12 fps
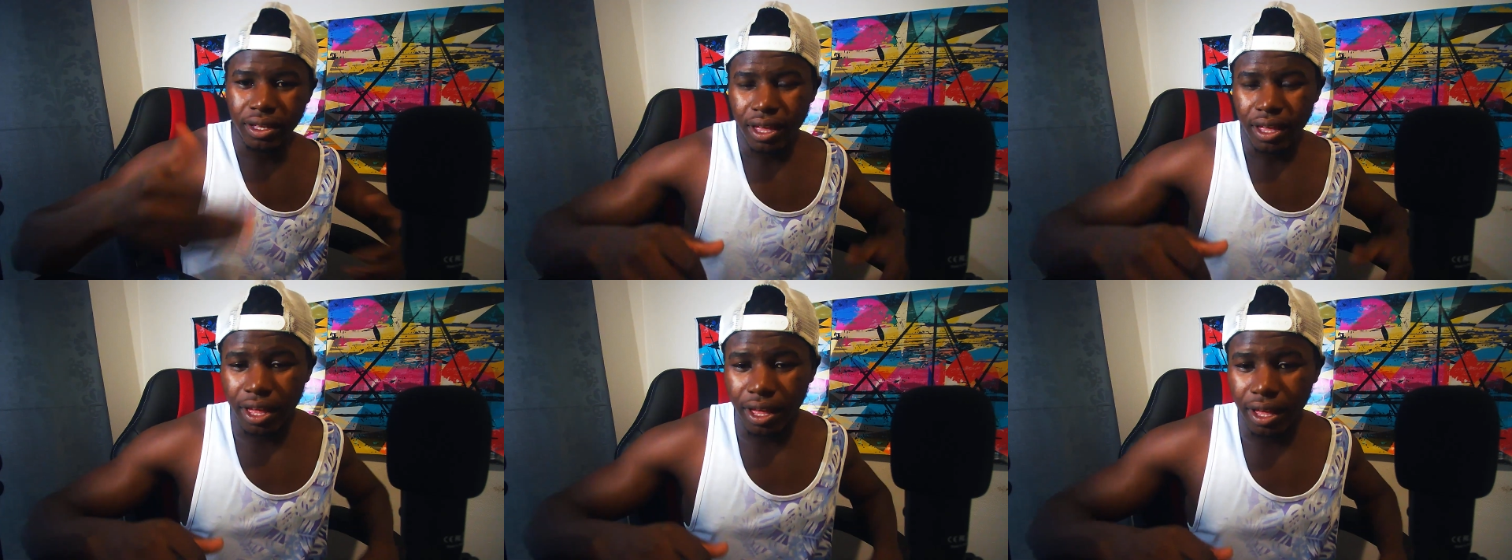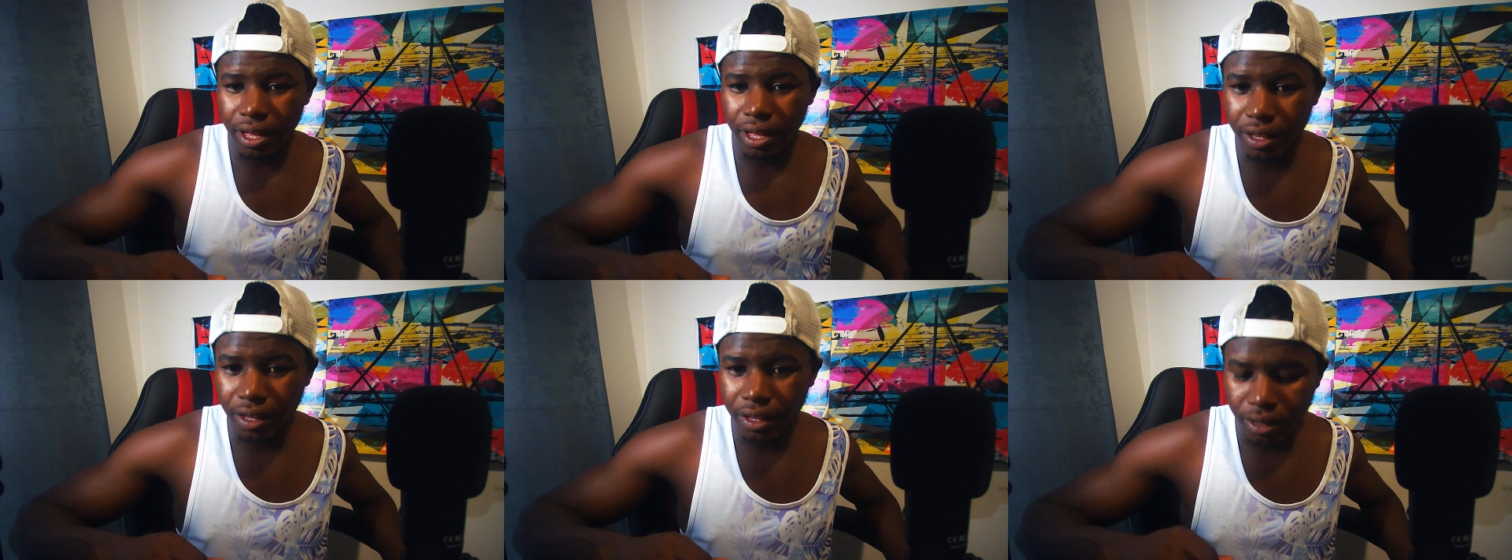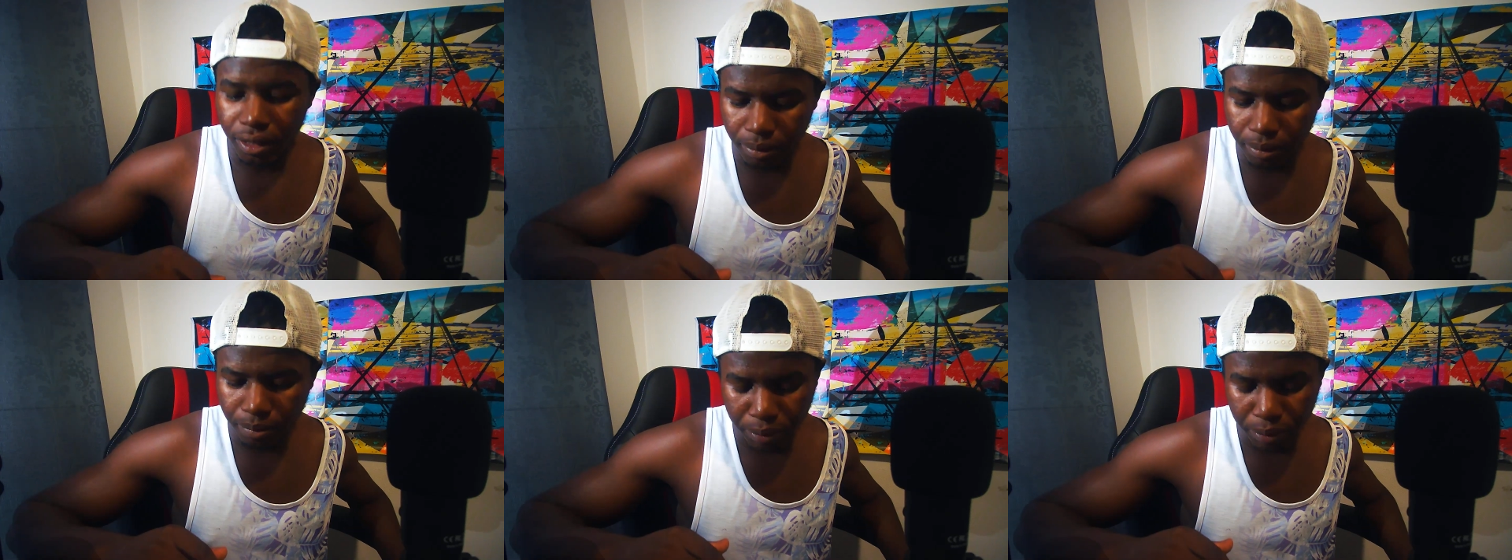
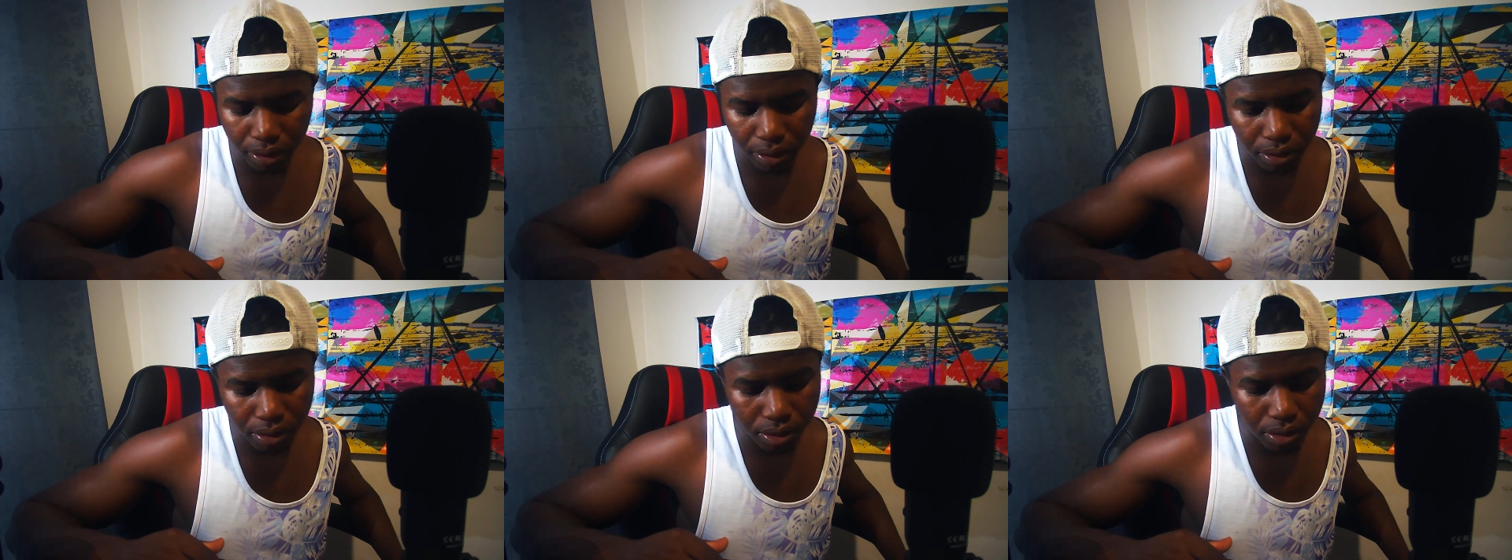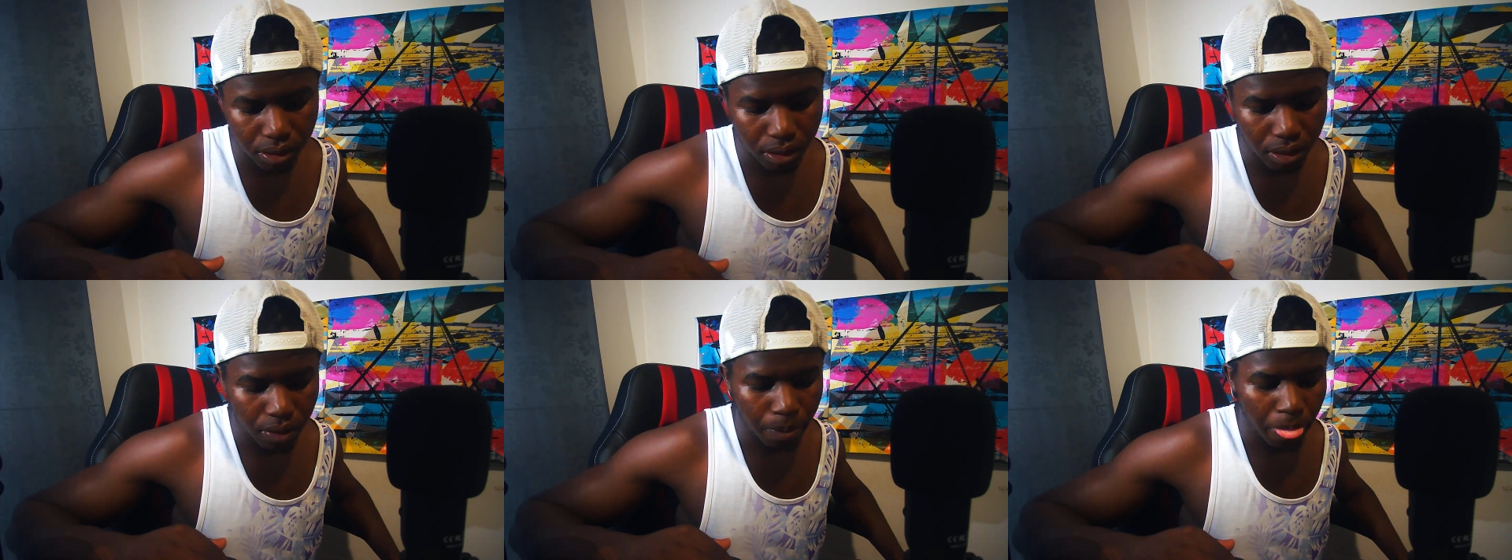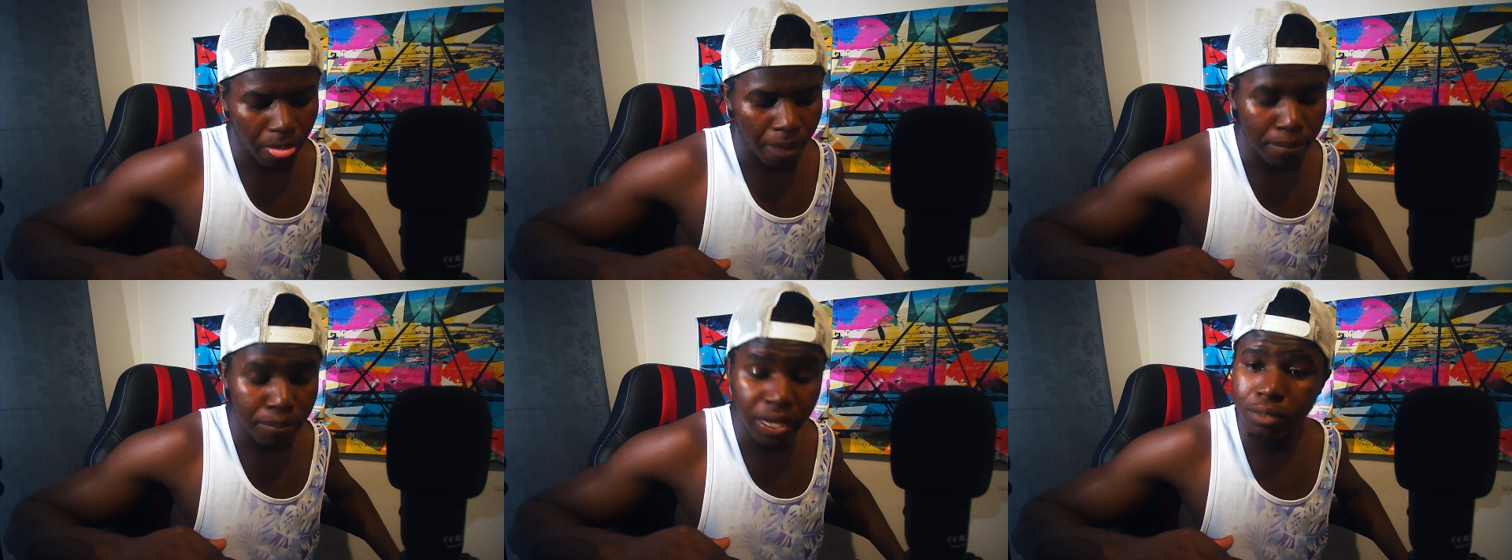the biggest
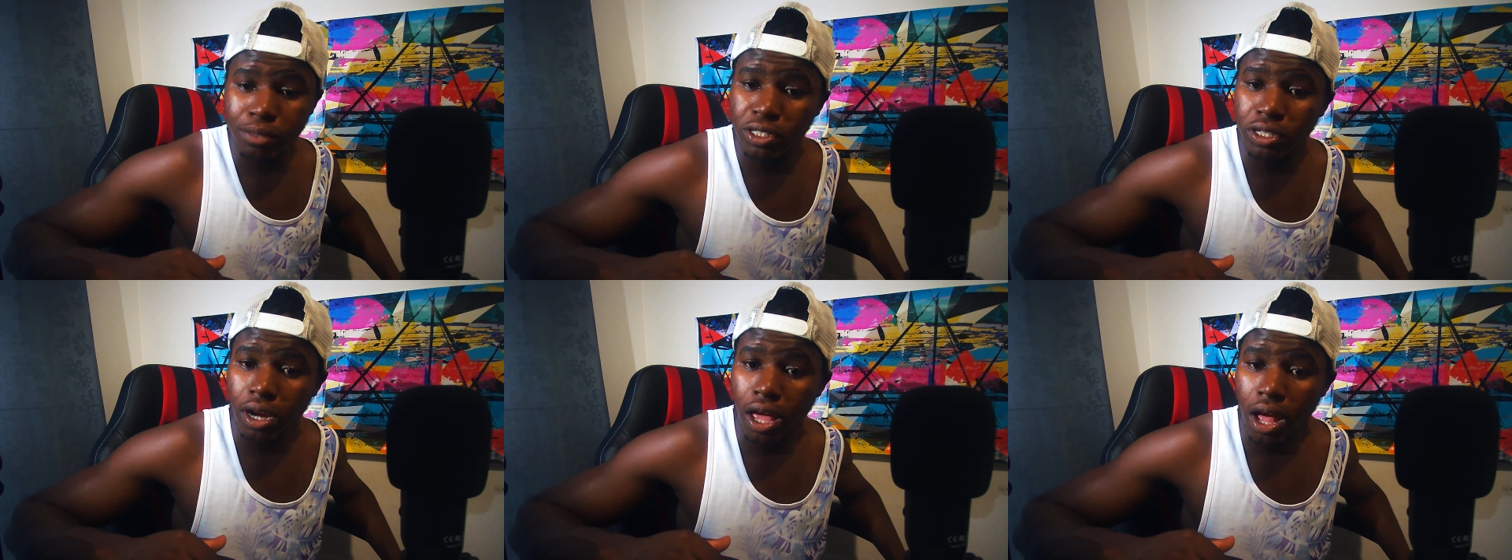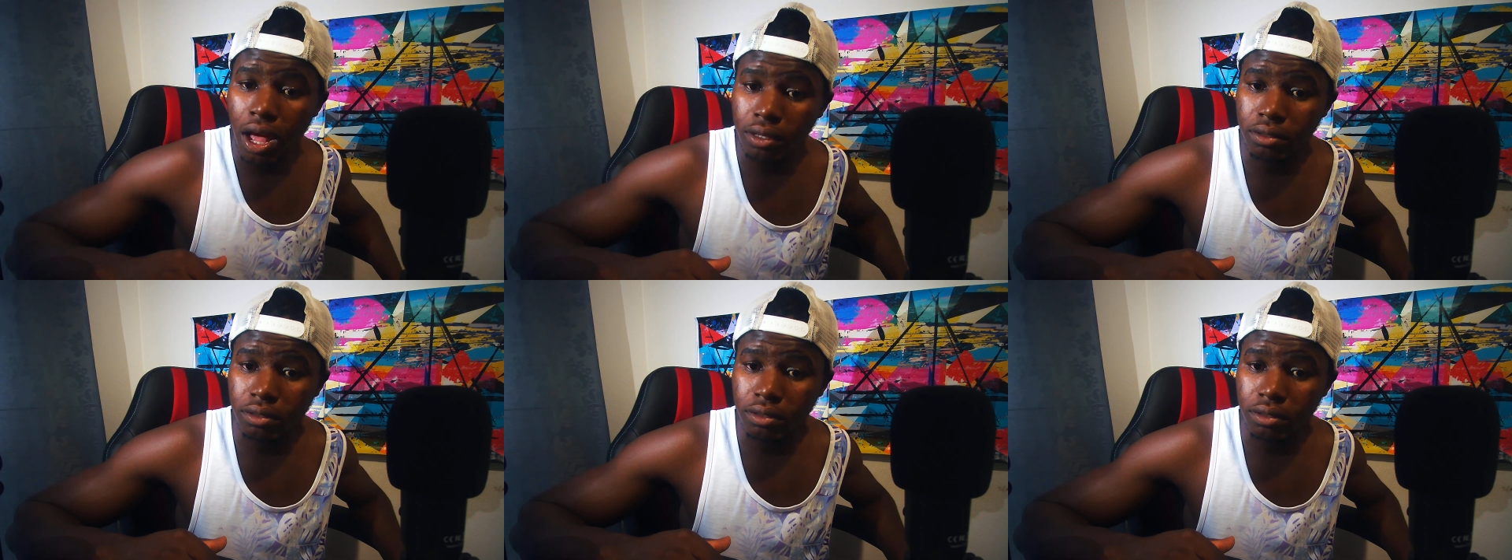mixed martial art